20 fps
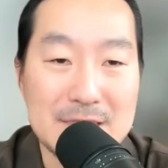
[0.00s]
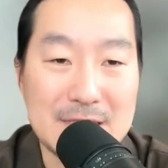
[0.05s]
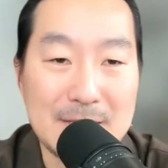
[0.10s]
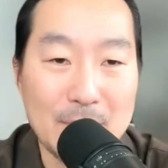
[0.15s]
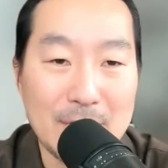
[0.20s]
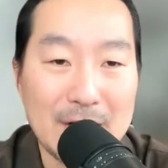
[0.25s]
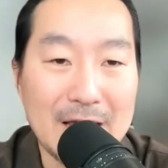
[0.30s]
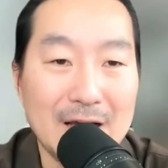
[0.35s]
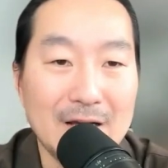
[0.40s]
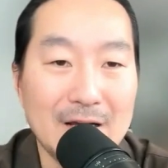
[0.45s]
for
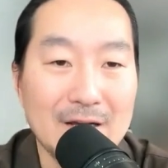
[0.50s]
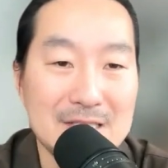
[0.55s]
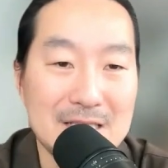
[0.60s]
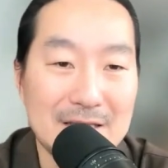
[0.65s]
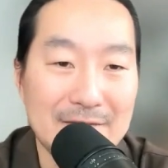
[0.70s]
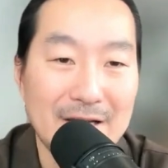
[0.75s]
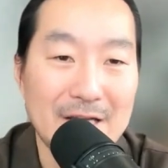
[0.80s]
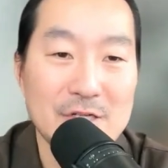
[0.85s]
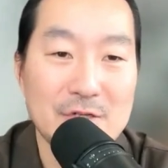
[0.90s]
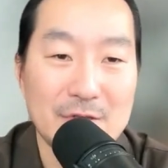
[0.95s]
someone else, they
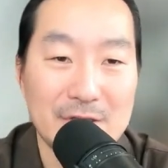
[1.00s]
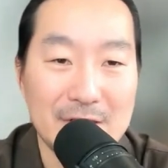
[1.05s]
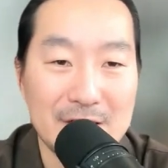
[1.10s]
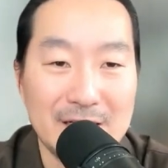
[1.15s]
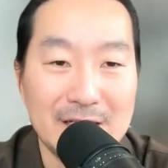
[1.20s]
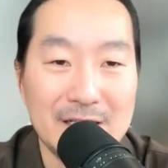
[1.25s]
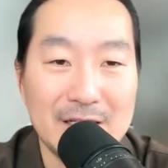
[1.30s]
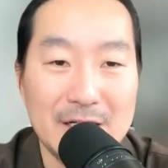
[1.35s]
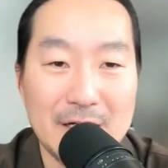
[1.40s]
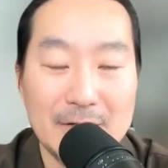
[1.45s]

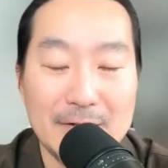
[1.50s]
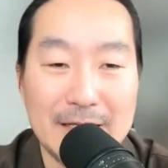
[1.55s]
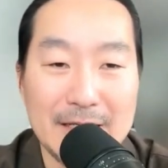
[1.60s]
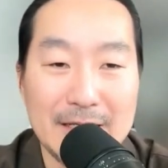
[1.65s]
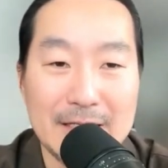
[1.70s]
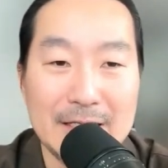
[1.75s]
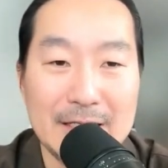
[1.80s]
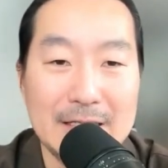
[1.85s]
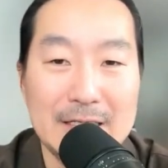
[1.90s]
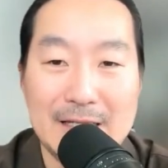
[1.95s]
eventually,
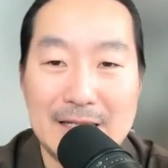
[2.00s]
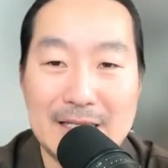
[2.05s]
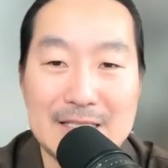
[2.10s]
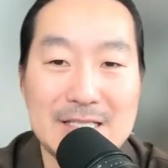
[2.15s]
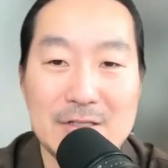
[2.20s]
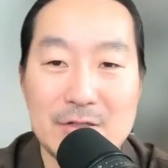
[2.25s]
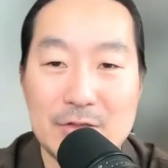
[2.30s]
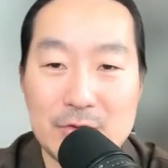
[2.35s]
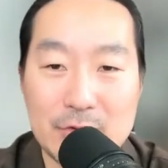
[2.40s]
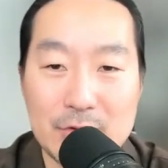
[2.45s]
like let's
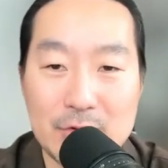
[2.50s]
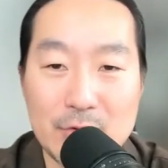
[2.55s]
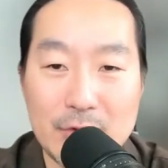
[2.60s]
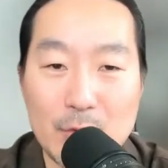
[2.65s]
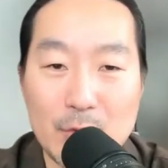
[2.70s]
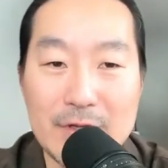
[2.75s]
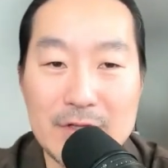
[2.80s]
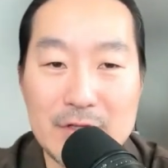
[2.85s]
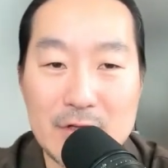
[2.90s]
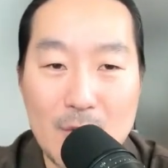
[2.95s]
say they're
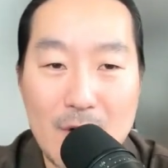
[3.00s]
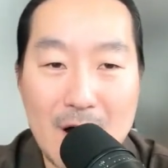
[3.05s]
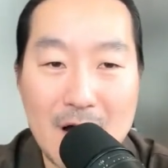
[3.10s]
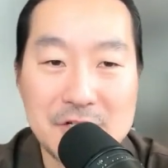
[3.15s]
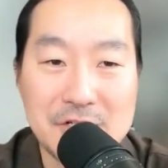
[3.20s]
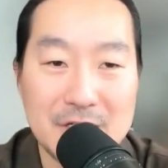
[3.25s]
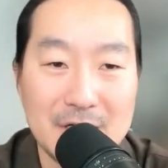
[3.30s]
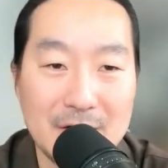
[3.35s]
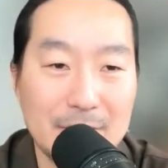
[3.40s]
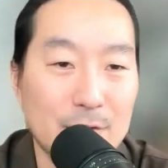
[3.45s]
doing window
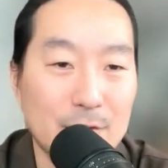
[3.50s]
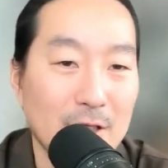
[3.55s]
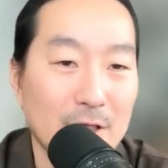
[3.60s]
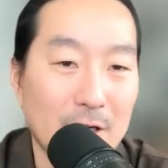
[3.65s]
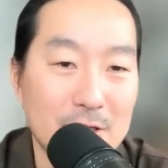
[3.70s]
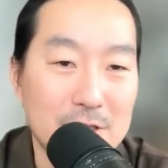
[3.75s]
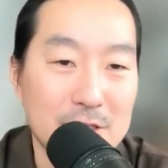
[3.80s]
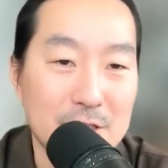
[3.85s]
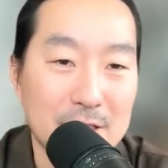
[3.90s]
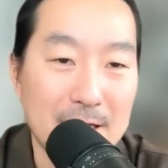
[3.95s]
washing for a
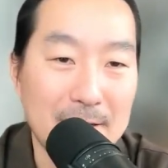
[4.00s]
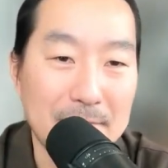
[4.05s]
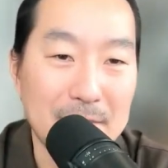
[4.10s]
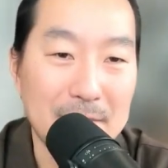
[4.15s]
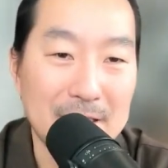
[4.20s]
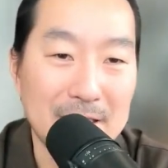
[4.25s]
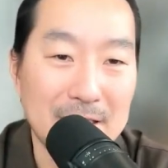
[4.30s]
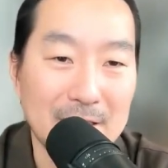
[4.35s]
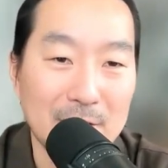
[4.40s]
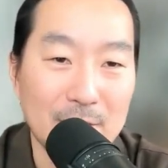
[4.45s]
larger
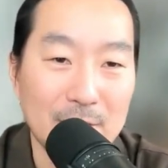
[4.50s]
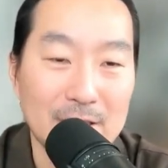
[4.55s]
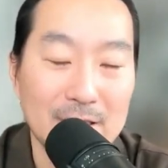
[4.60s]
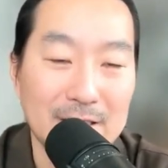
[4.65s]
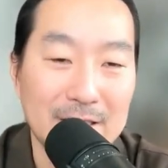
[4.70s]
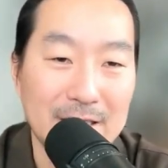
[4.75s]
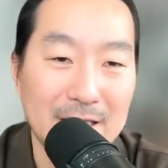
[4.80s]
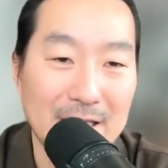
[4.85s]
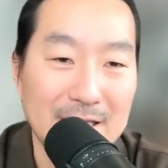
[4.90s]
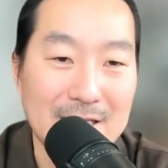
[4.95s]
company
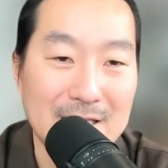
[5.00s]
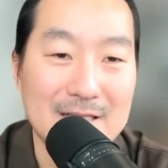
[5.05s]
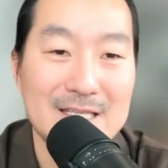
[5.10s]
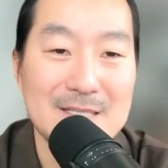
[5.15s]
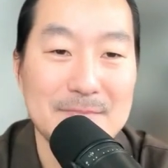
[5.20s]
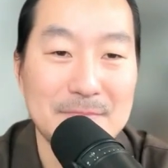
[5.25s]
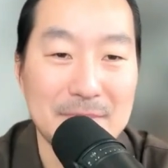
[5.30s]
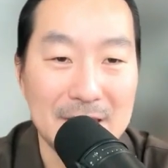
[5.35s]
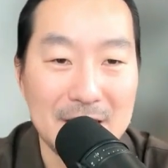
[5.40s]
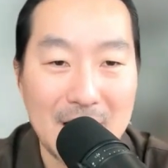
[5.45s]
locally, and then they
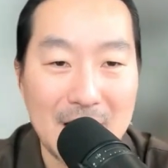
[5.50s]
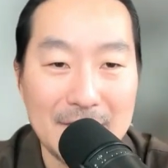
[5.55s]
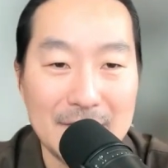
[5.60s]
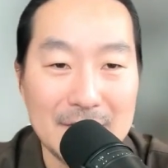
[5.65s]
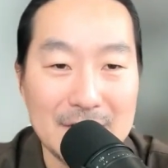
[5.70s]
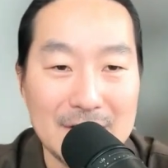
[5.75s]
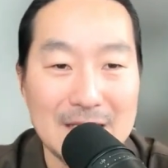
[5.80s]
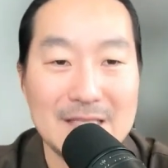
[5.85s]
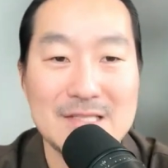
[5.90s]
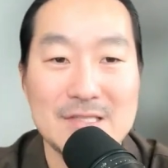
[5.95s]
split off
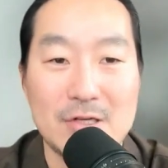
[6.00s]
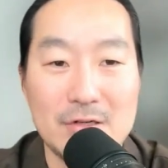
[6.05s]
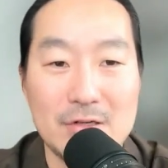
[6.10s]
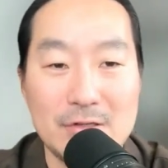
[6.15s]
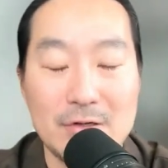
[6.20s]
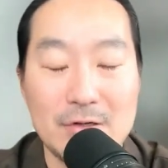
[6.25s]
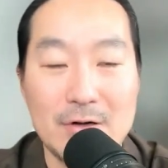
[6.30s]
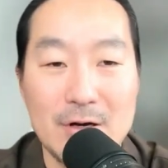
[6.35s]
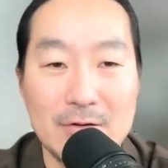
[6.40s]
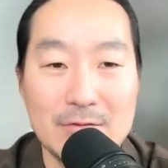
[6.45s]
and then start
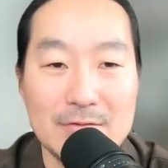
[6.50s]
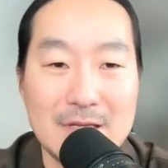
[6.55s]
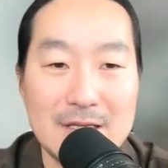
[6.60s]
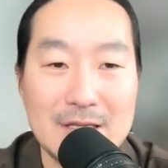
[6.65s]
their own.